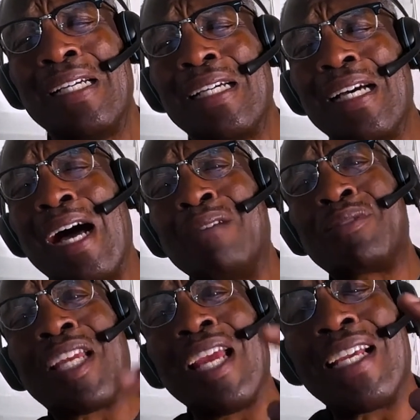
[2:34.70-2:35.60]
Now I'm
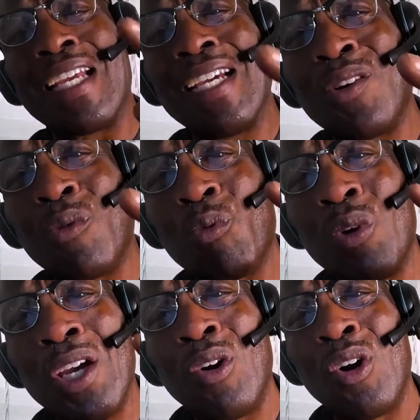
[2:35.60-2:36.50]
taking a
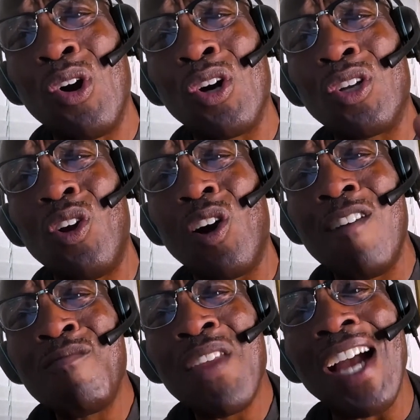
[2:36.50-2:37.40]
real good
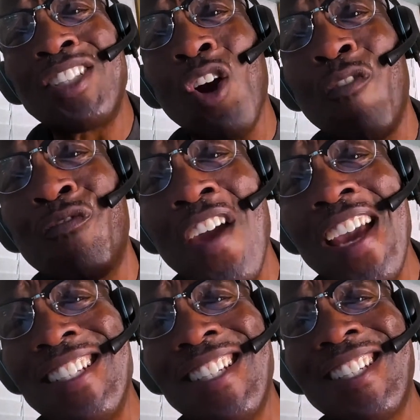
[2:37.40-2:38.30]
look at your
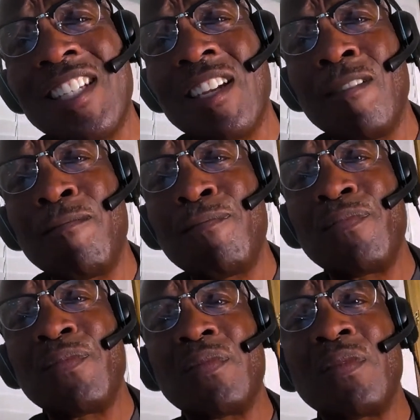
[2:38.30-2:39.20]
face. I'm on my way
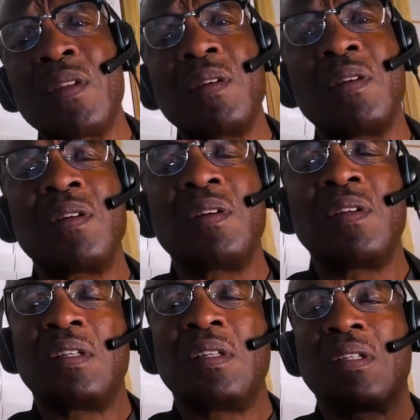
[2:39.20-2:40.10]
back to there,
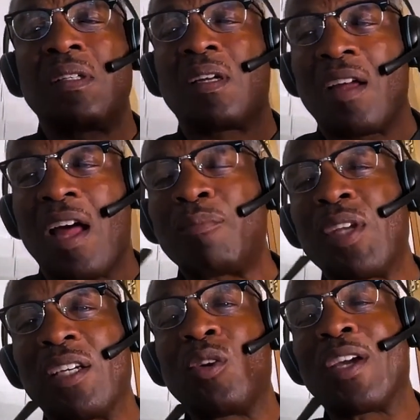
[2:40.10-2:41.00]
boy. I'm
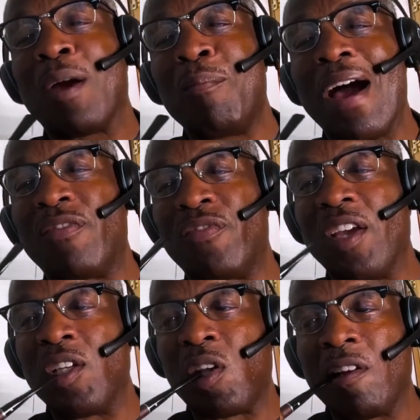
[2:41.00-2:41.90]
taking a look at my
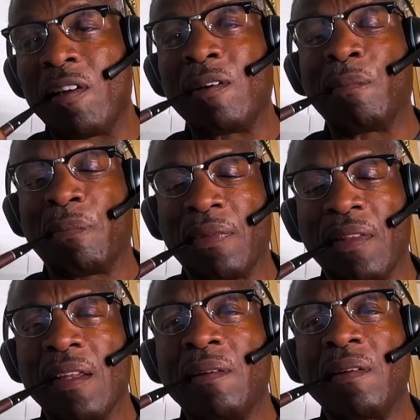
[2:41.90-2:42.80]
I'm playing
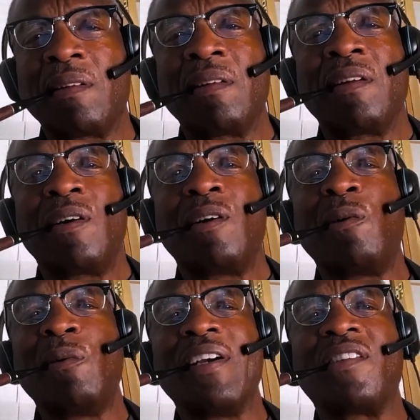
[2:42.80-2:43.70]
back and forth
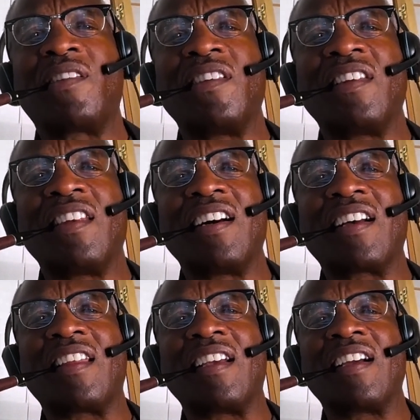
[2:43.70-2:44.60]
with
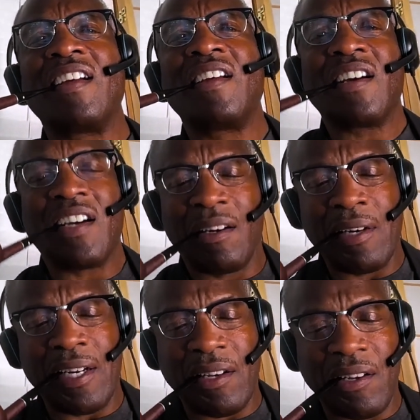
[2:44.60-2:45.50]
nothing.
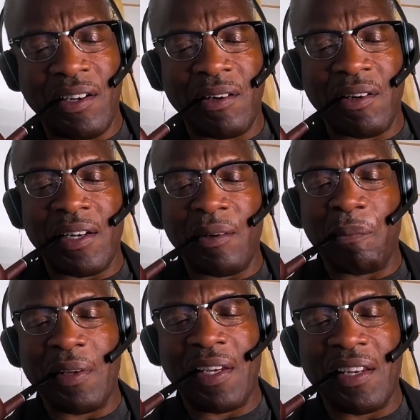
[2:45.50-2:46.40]
Alright,
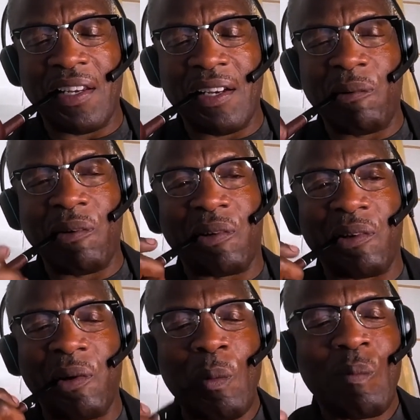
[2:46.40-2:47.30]
man,
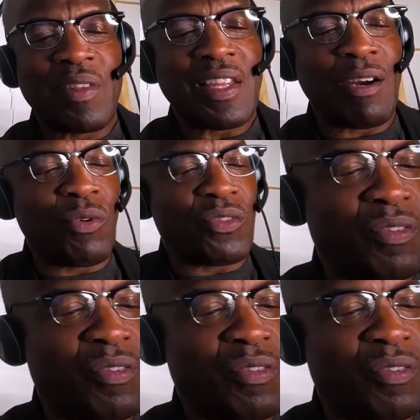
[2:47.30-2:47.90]
that was a